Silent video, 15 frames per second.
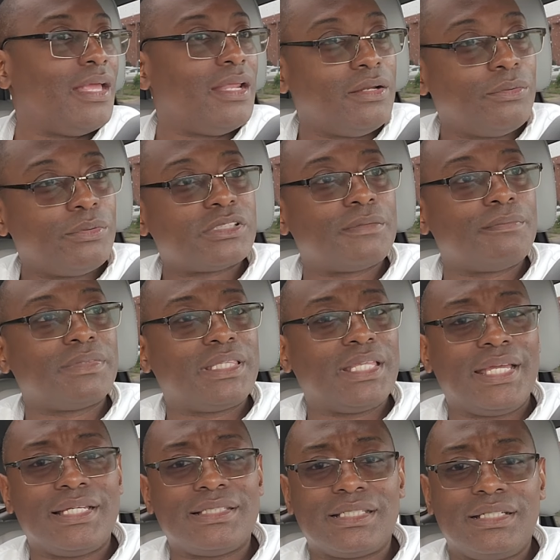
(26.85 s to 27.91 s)
and there were some
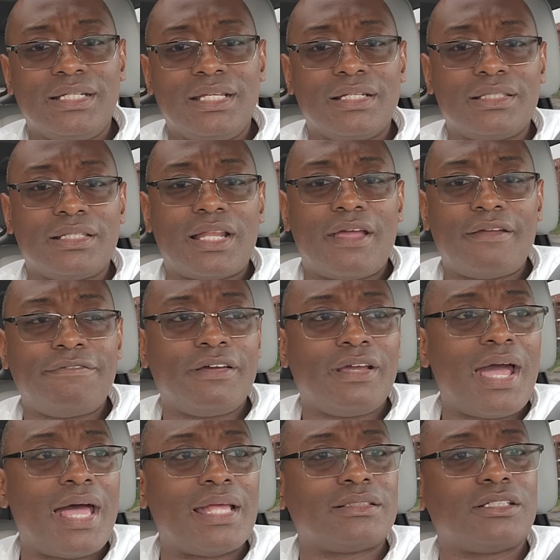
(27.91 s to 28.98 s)
things in there that I
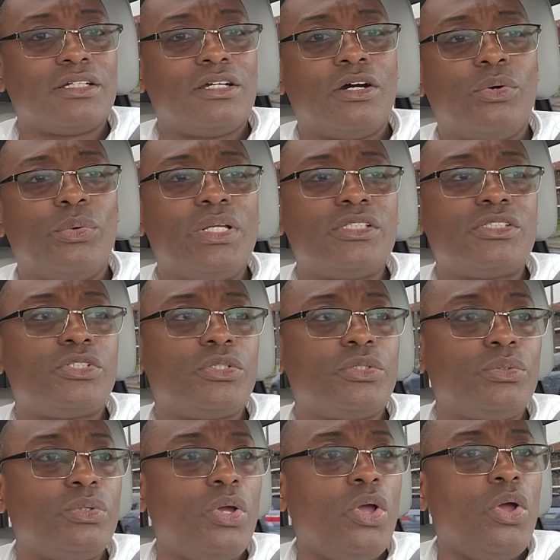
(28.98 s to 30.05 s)
forgot to go
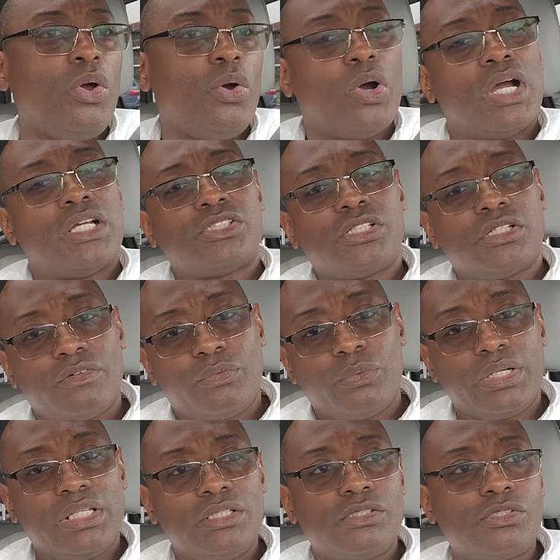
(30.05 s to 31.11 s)
into, or I should have
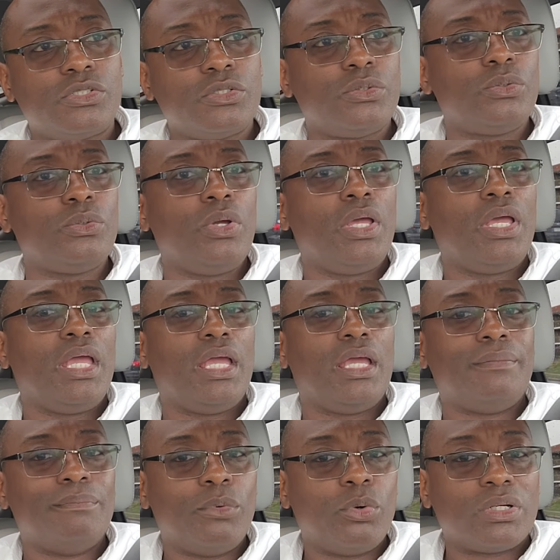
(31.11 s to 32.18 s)
went into
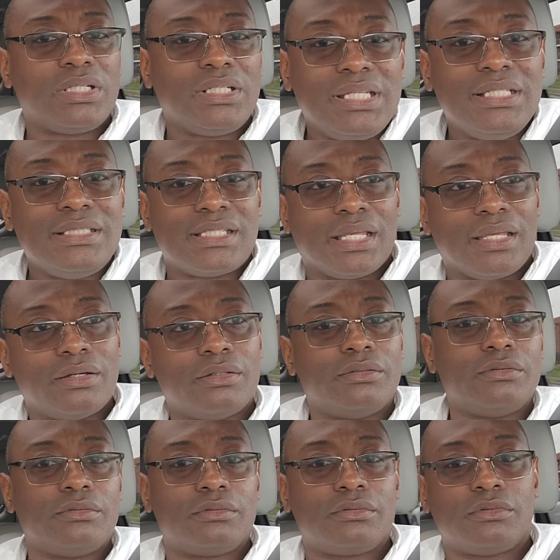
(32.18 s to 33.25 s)
in more
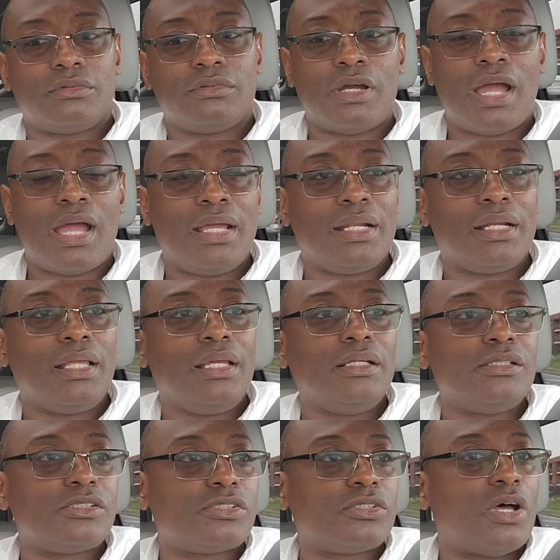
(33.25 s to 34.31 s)
detail, right?
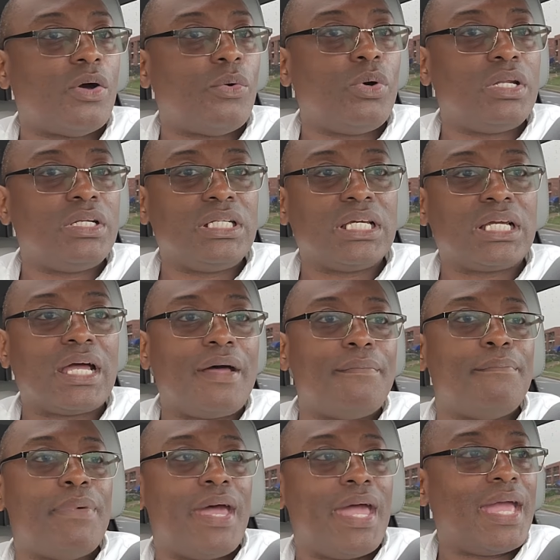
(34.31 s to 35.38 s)
So I wanted to
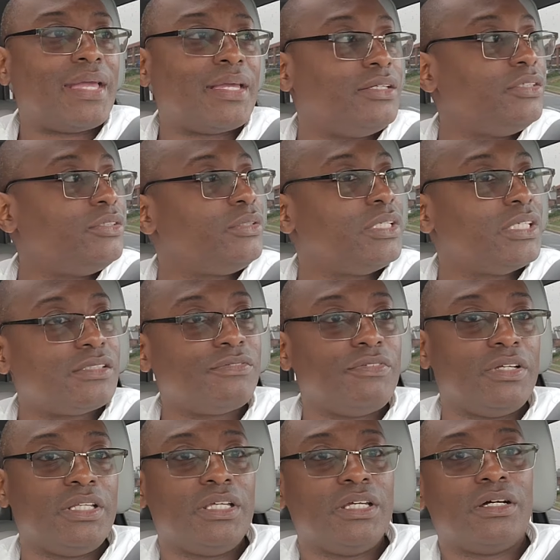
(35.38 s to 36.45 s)
come back and do this
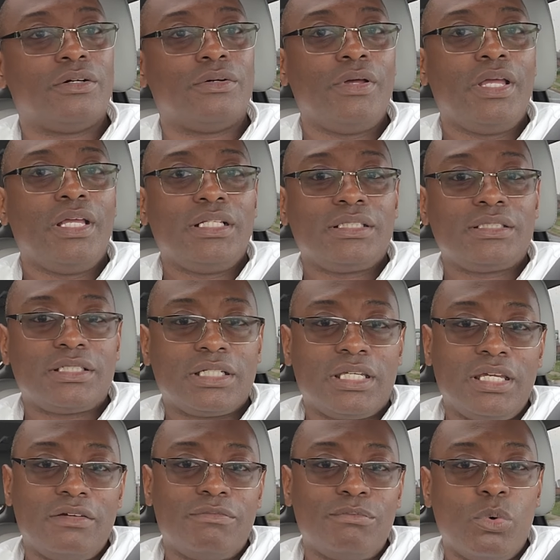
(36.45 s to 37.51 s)
video to
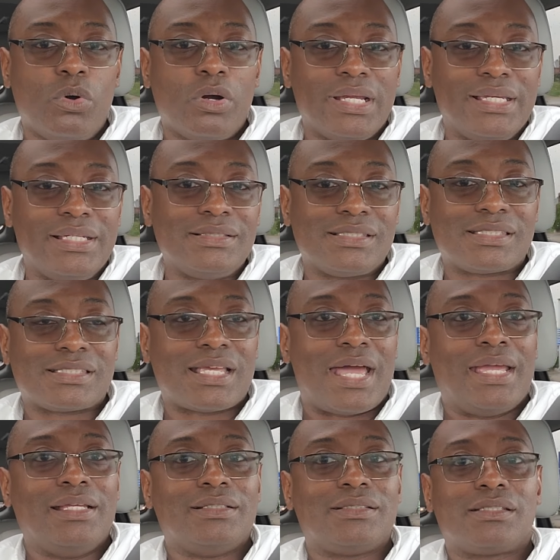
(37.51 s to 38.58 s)
give more
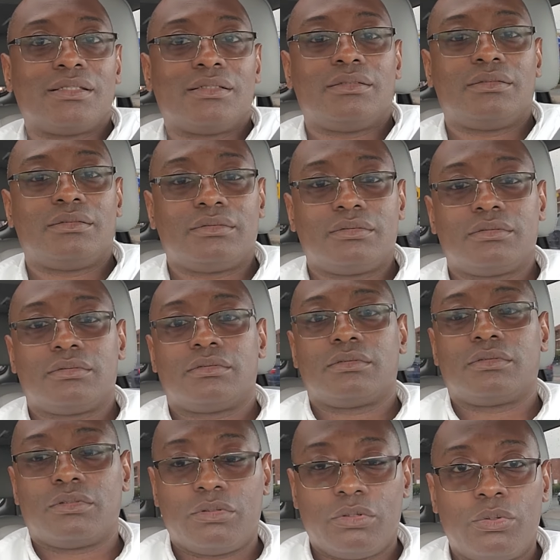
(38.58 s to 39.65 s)
insight
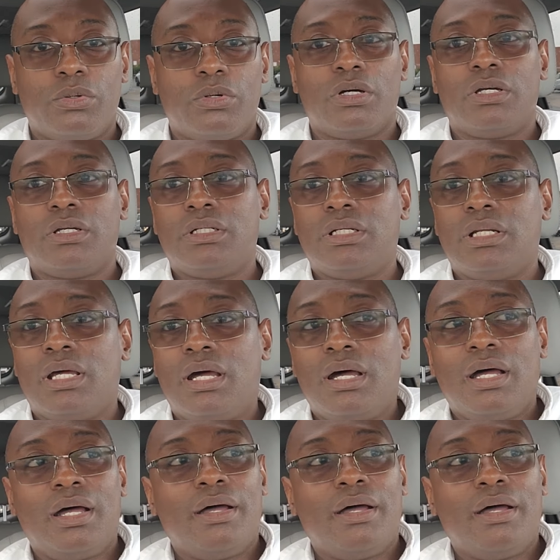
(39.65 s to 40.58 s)
on